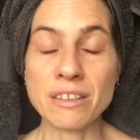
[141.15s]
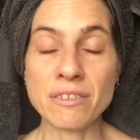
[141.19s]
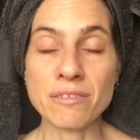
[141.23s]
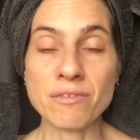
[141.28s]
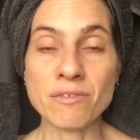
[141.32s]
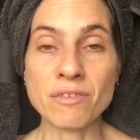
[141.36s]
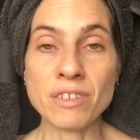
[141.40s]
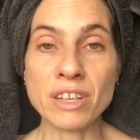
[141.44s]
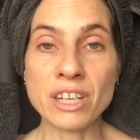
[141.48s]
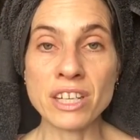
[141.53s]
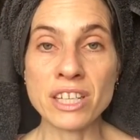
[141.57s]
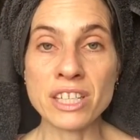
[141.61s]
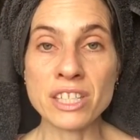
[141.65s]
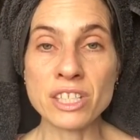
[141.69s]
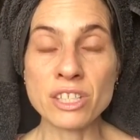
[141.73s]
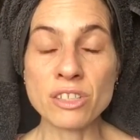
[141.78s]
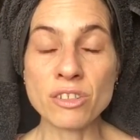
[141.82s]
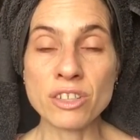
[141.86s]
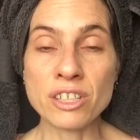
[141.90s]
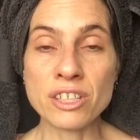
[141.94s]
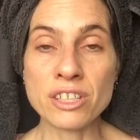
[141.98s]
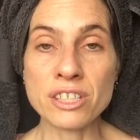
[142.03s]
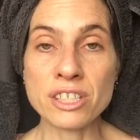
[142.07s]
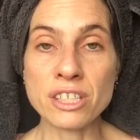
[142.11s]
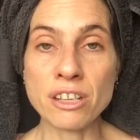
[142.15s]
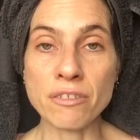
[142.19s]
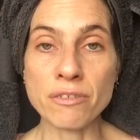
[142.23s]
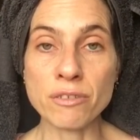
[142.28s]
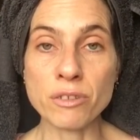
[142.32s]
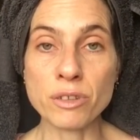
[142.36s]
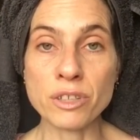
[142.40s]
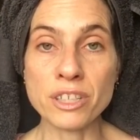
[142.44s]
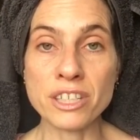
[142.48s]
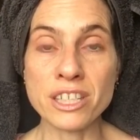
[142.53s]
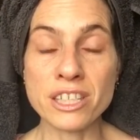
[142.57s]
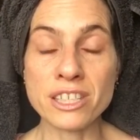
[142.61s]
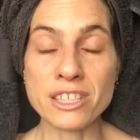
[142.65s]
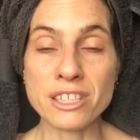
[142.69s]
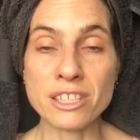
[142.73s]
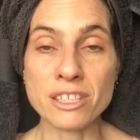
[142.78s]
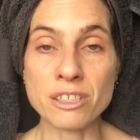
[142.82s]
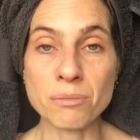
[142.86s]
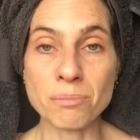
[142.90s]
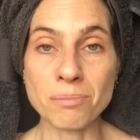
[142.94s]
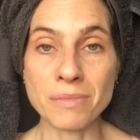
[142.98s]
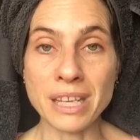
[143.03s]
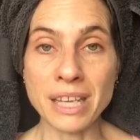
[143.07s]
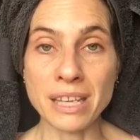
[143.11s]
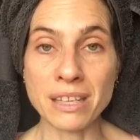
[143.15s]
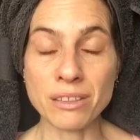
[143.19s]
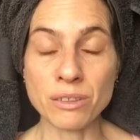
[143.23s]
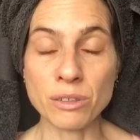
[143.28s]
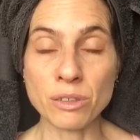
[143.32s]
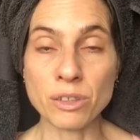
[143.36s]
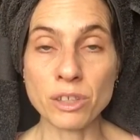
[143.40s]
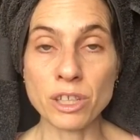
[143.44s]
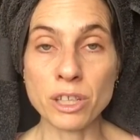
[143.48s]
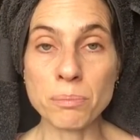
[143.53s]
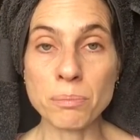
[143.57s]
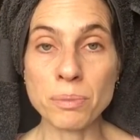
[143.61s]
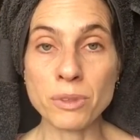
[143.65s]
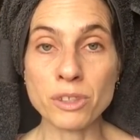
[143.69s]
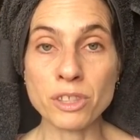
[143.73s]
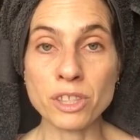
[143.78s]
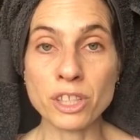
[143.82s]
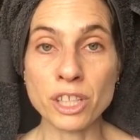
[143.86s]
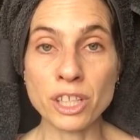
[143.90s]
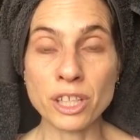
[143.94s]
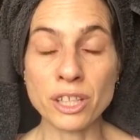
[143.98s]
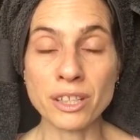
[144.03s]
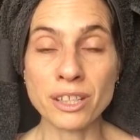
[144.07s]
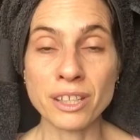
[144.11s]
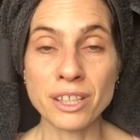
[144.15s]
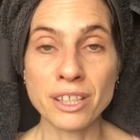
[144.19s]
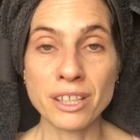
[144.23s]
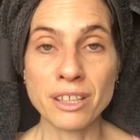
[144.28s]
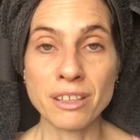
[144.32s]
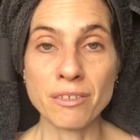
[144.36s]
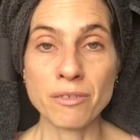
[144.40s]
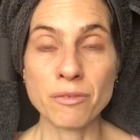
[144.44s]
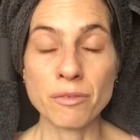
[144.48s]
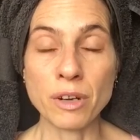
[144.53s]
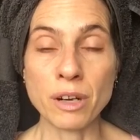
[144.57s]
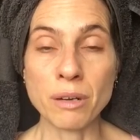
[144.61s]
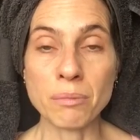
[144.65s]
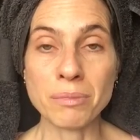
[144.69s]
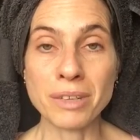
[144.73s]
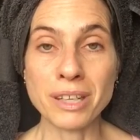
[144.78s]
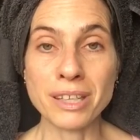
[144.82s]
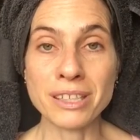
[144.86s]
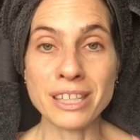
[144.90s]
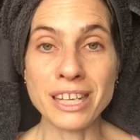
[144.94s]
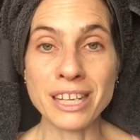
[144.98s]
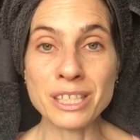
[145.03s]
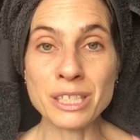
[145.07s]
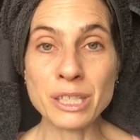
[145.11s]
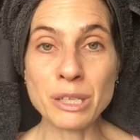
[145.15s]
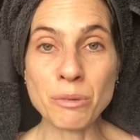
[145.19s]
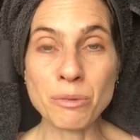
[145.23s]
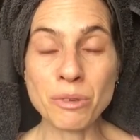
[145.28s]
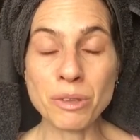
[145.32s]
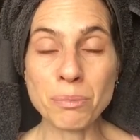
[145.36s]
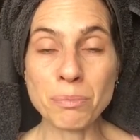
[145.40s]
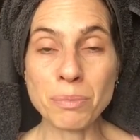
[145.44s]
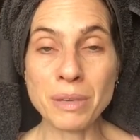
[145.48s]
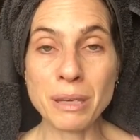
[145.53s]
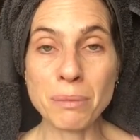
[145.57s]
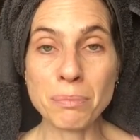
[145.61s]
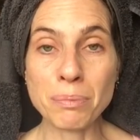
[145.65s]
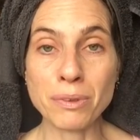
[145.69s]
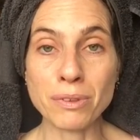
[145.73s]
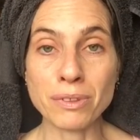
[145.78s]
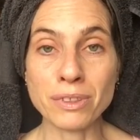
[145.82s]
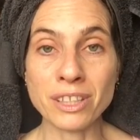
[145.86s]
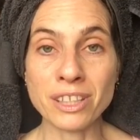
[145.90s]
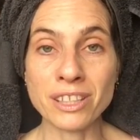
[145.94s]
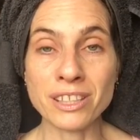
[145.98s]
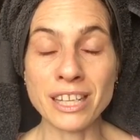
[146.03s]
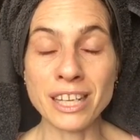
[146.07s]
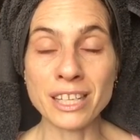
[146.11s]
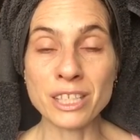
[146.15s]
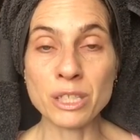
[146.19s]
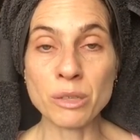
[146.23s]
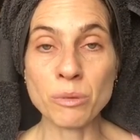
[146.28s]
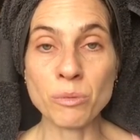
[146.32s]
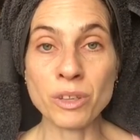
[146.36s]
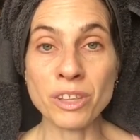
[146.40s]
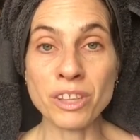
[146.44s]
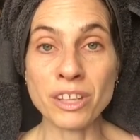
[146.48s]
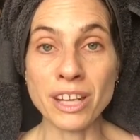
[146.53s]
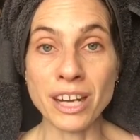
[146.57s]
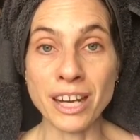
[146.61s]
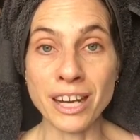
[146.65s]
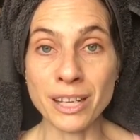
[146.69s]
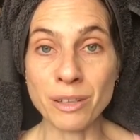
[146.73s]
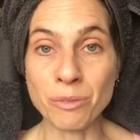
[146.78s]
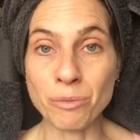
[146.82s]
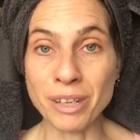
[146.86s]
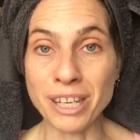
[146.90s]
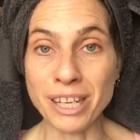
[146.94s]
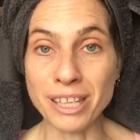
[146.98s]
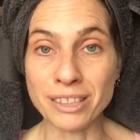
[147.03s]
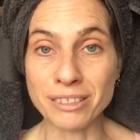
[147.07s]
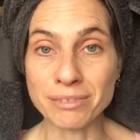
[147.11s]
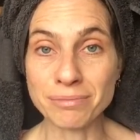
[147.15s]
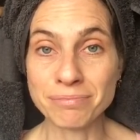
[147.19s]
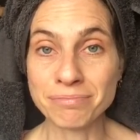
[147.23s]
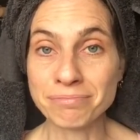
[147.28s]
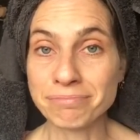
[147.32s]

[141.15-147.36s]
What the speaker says: very serious self-criticism that crippled her from connecting with people and connecting with God well.